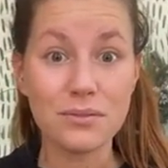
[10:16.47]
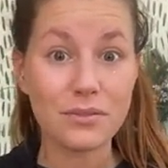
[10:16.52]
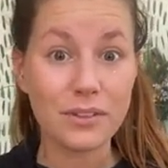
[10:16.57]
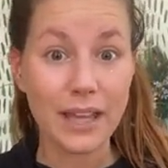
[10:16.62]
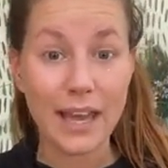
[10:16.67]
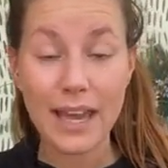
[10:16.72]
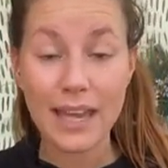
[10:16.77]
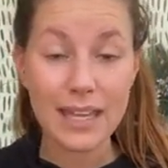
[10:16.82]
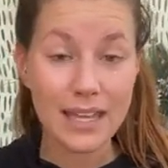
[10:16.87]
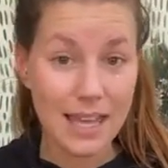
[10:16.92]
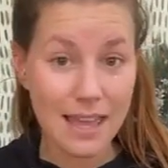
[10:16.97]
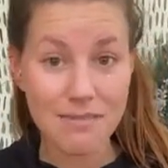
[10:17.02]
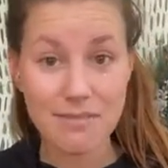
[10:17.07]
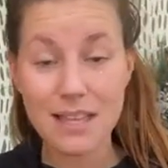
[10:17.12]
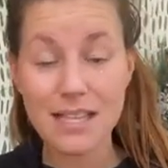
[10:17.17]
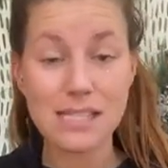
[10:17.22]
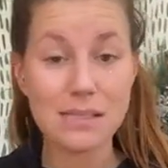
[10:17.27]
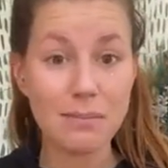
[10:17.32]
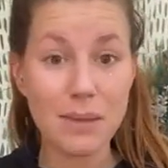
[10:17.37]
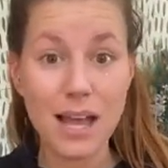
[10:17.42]
okay? And
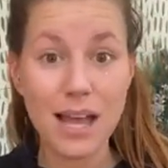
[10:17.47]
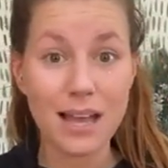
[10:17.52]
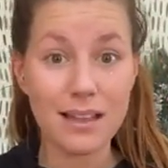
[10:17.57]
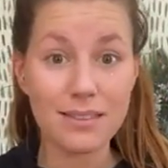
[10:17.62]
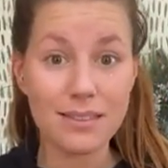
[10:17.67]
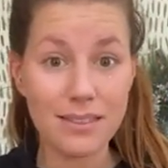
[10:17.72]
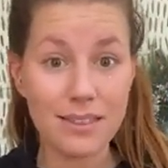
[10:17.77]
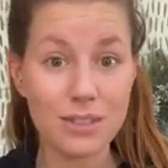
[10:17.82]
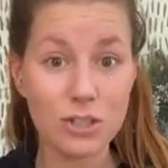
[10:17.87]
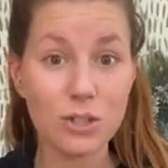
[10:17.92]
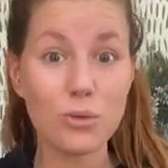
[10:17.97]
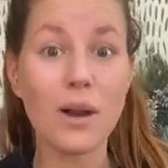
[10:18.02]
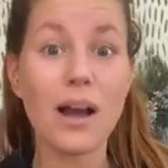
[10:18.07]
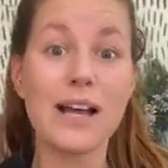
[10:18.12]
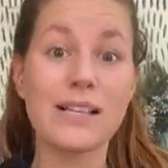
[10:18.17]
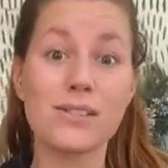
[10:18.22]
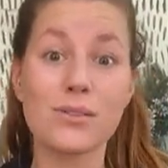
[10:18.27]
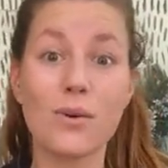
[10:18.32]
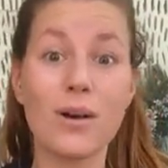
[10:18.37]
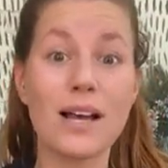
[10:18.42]
this month, you
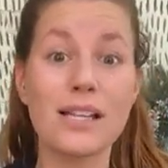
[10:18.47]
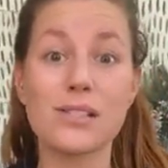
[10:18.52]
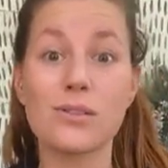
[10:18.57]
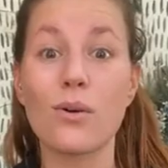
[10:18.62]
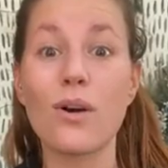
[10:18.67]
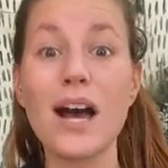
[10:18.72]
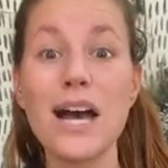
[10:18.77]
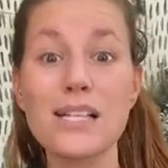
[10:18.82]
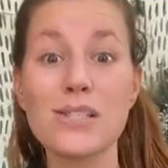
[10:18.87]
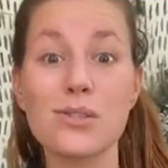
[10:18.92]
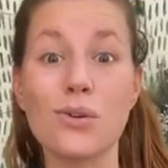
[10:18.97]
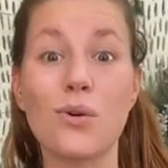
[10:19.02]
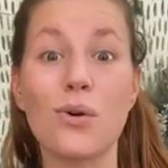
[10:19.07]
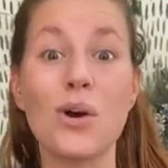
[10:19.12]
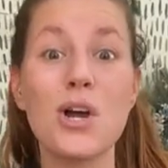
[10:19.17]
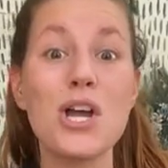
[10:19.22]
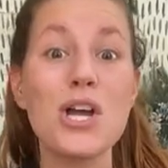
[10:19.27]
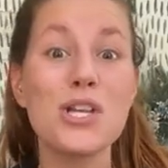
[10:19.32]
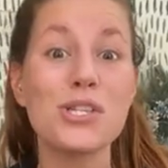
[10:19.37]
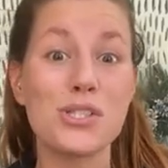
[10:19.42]
hustle, hustle, hustle,